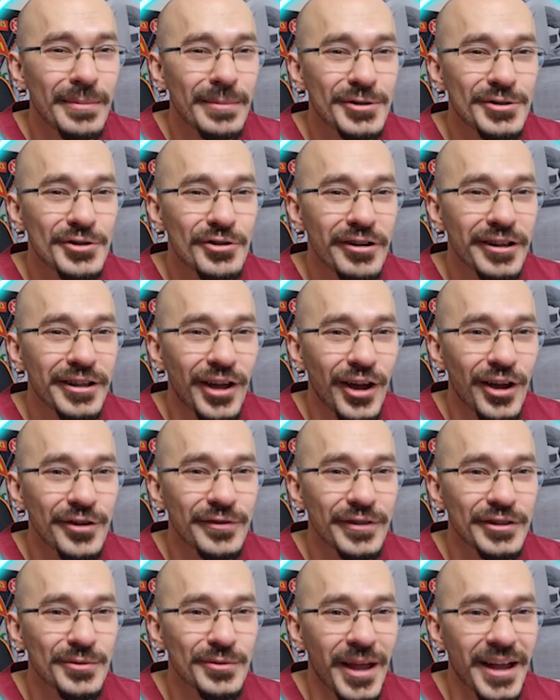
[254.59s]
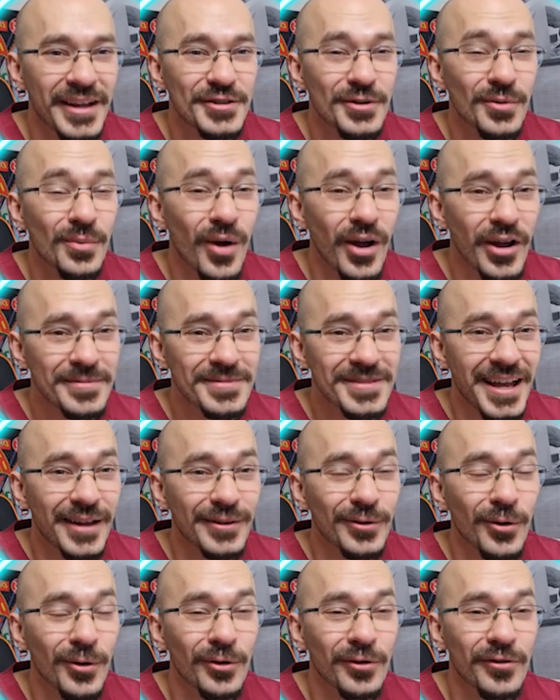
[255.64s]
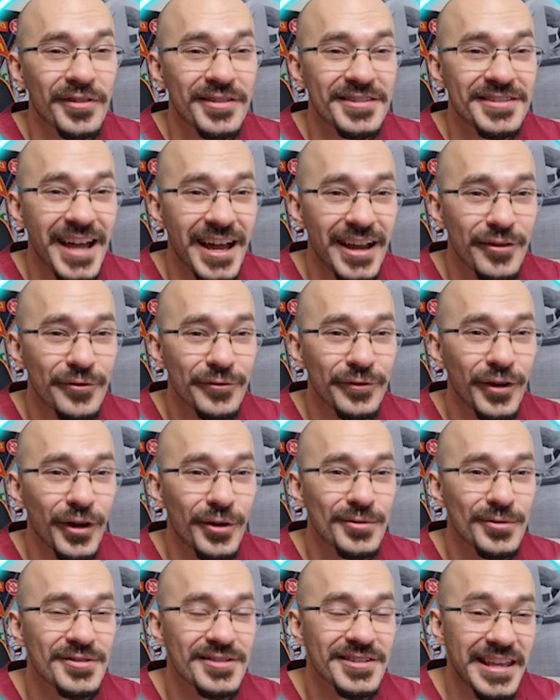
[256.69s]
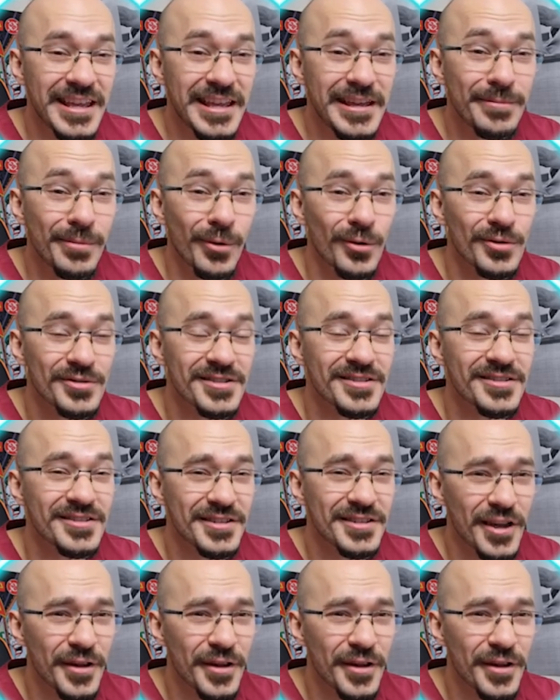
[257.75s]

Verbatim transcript: I remember during COVID, we had to wipe down all of the telephones, keyboards, and